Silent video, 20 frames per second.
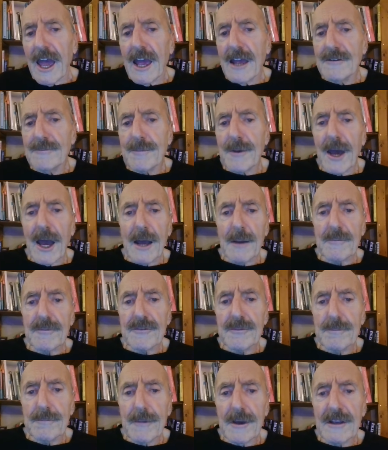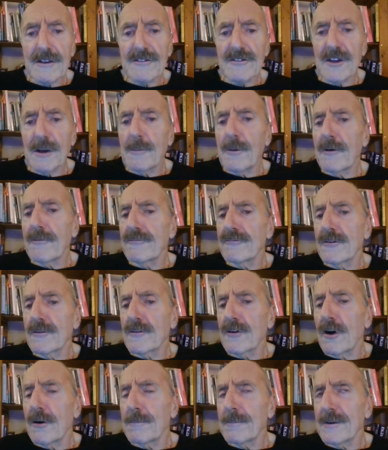and perhaps make some offer
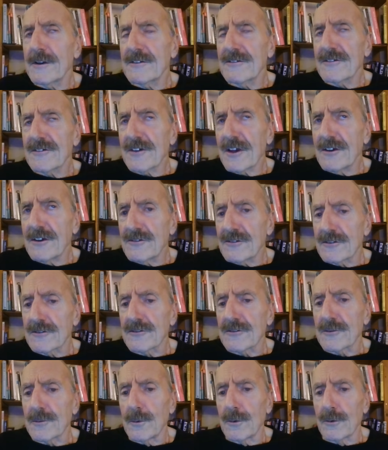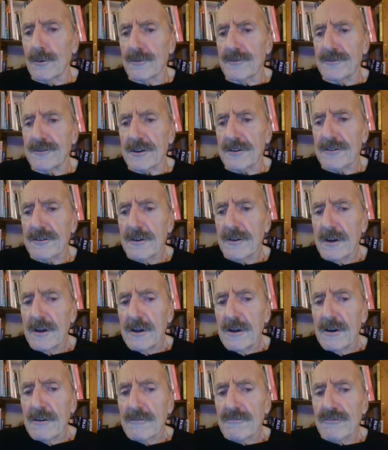of compensation towards us
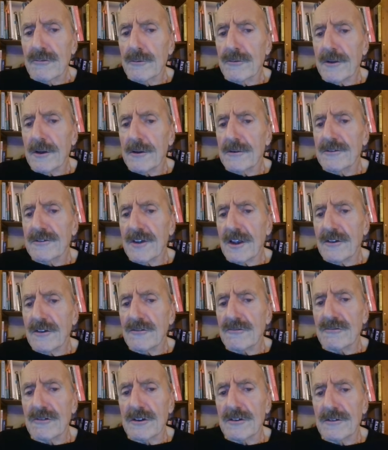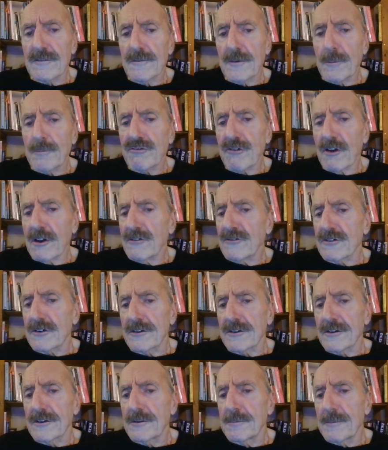for all those centuries of
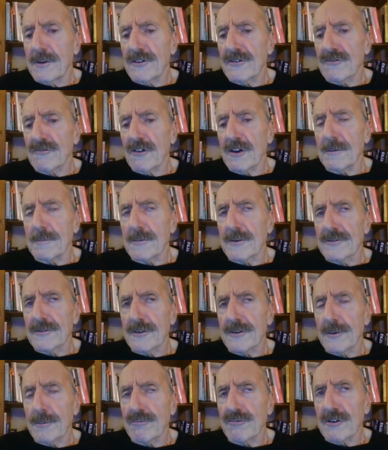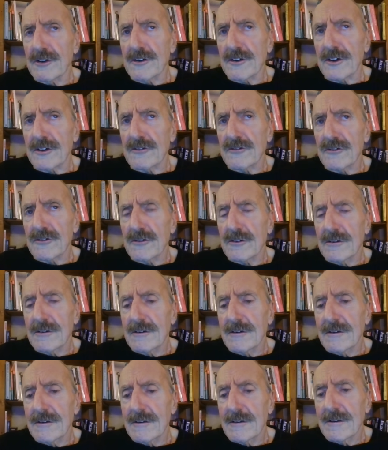oppression and the mistreatment of the British.
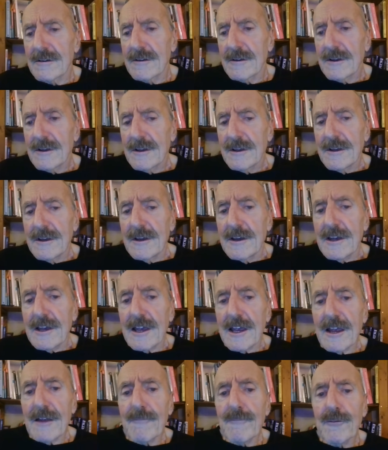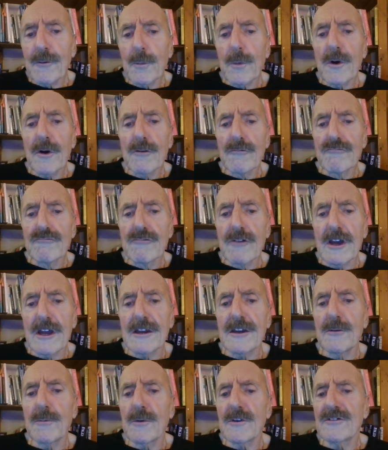If the world
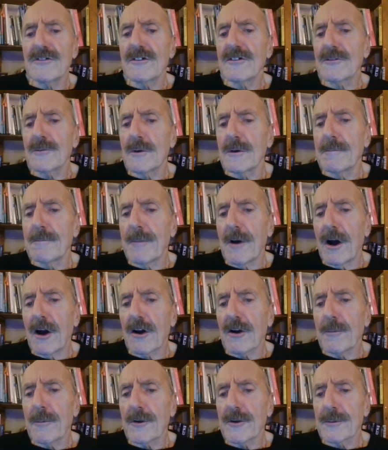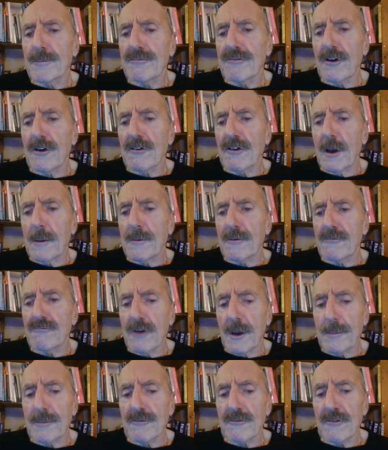really wishes to embark upon a programme of
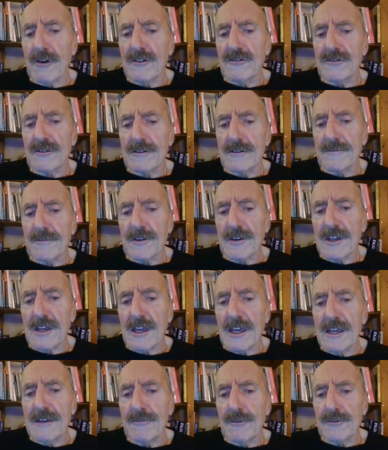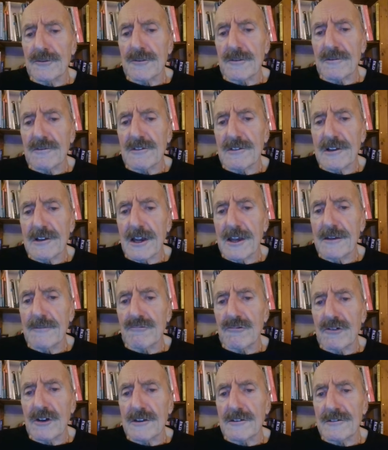reparations for the evils of
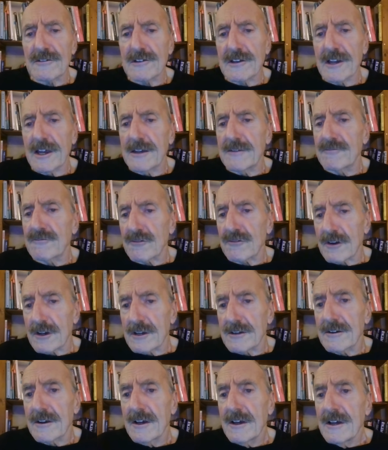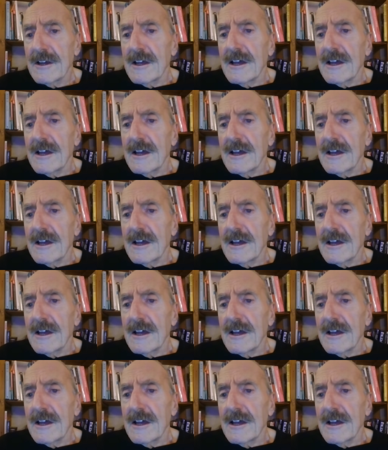slavery and the slave trade,